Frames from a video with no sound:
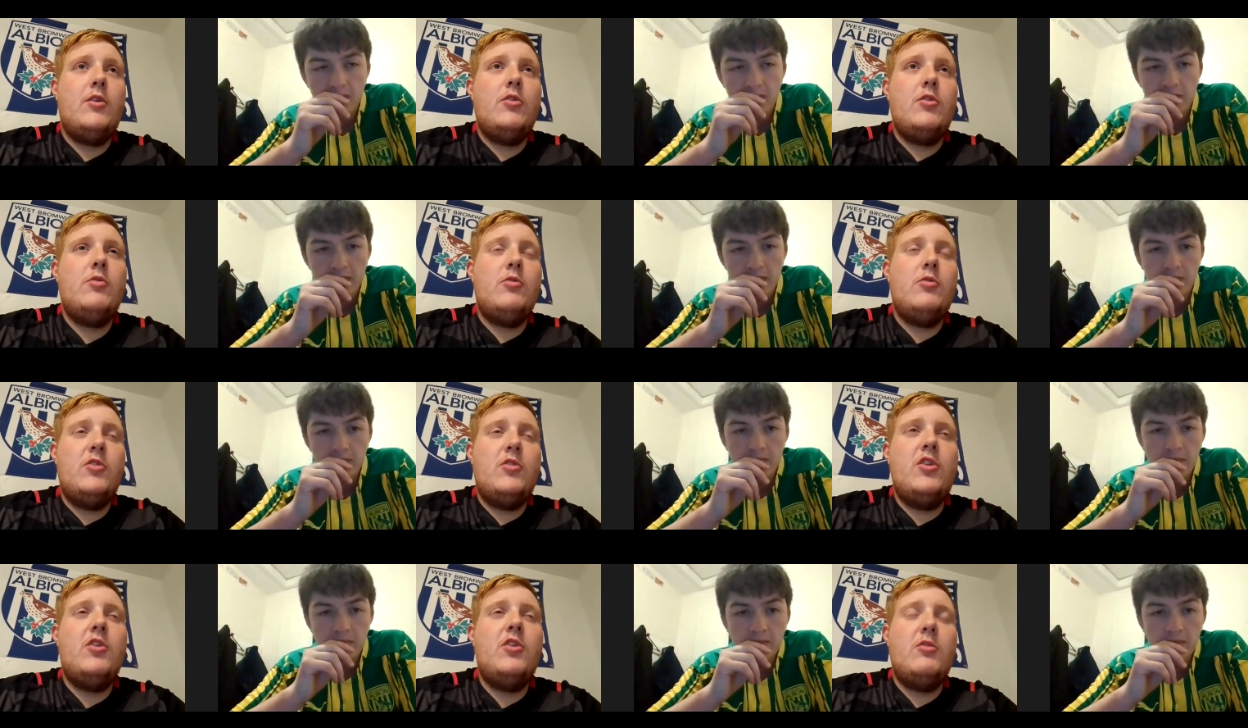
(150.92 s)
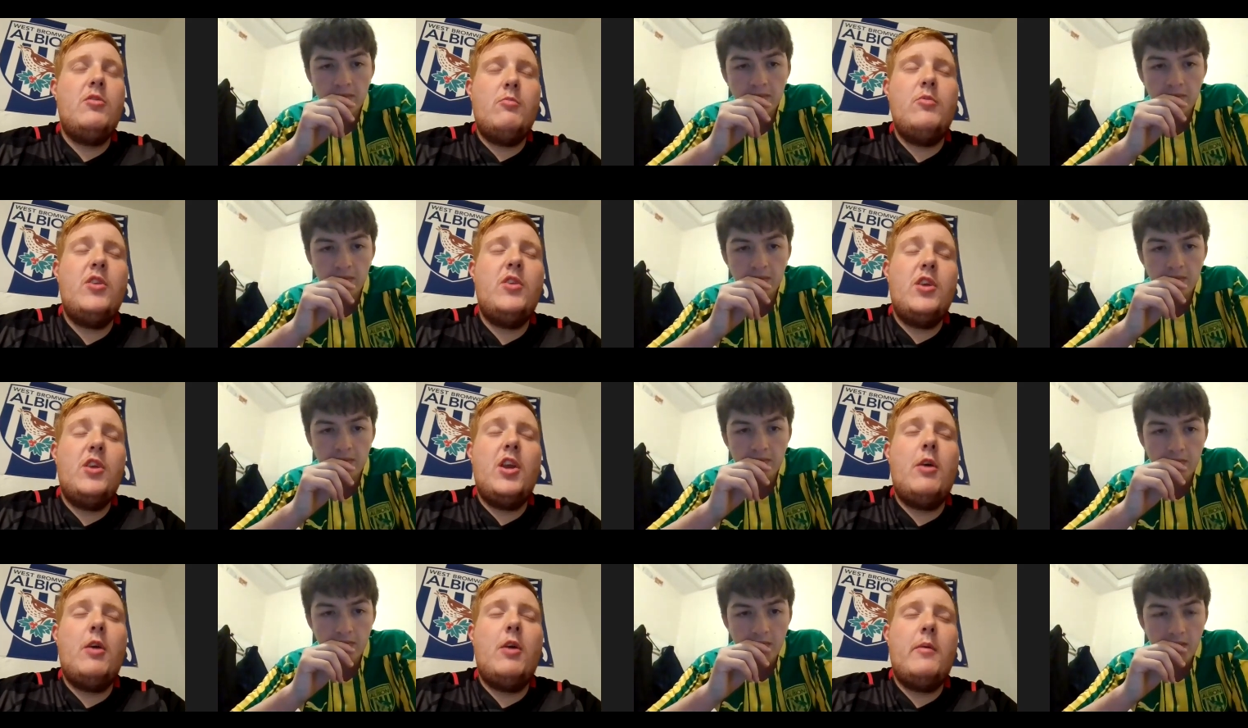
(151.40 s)
Speaker 1: you
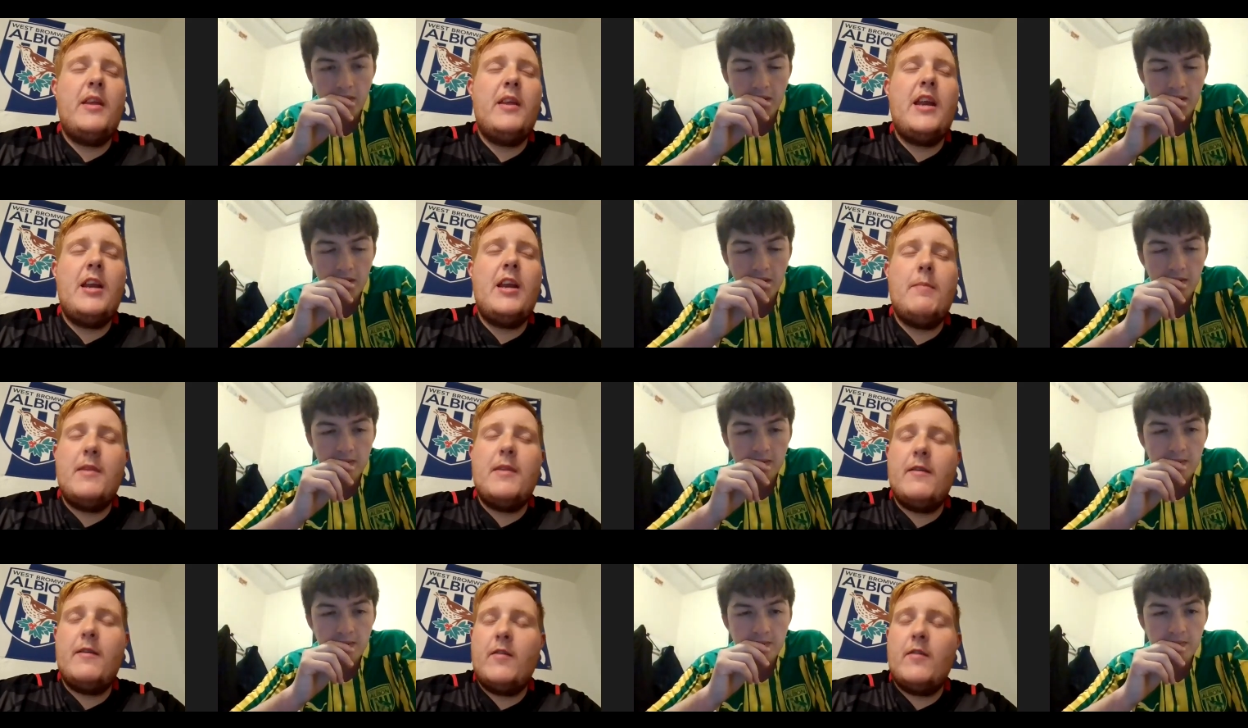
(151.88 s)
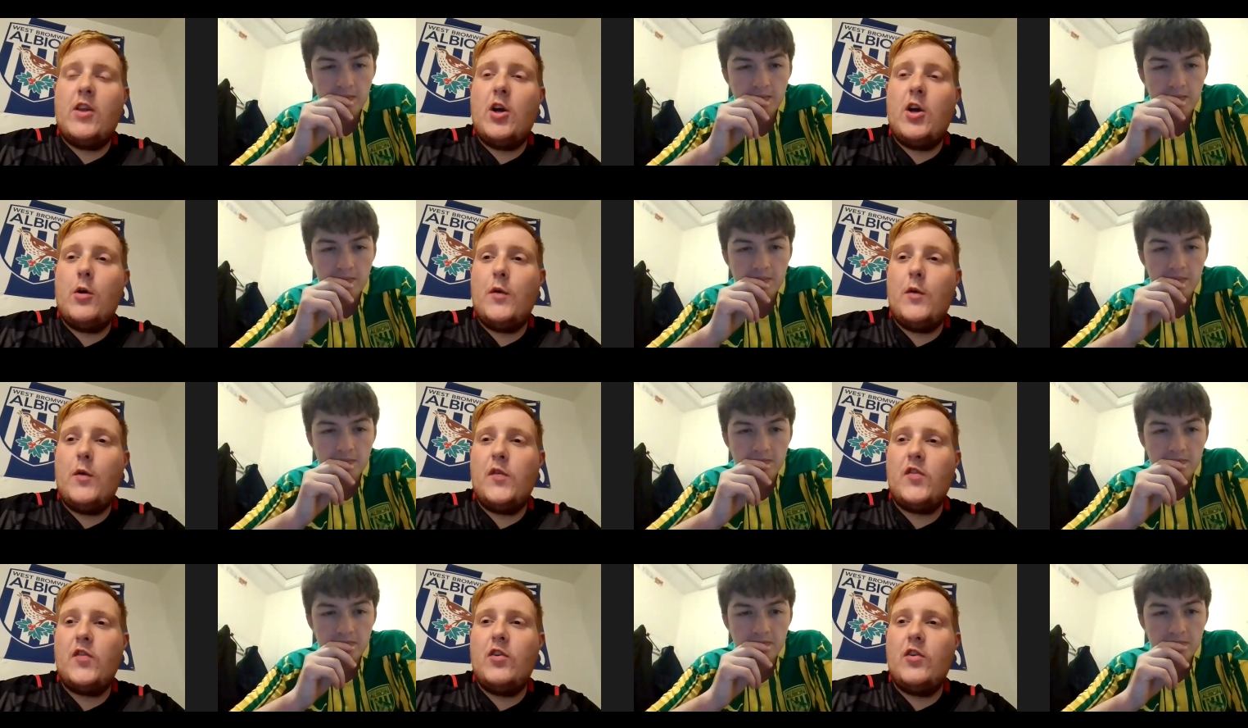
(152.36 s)
know, we need a bit of a
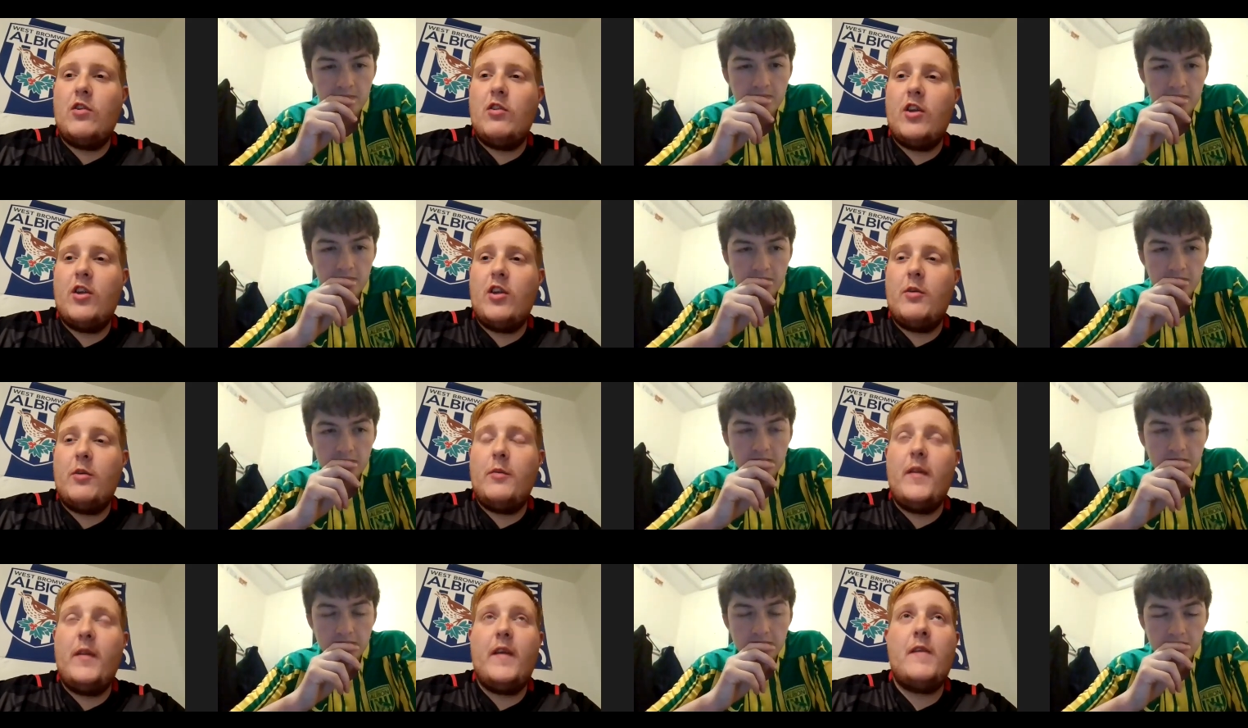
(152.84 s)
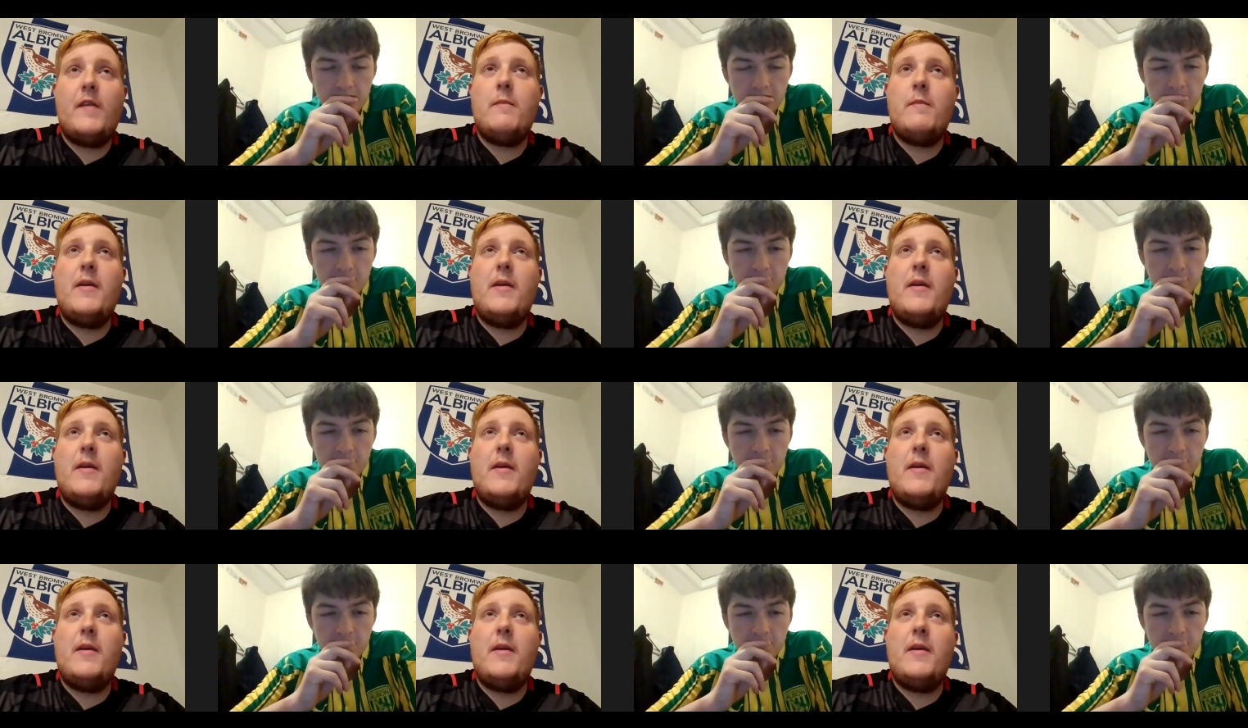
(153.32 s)
goal scorer. That's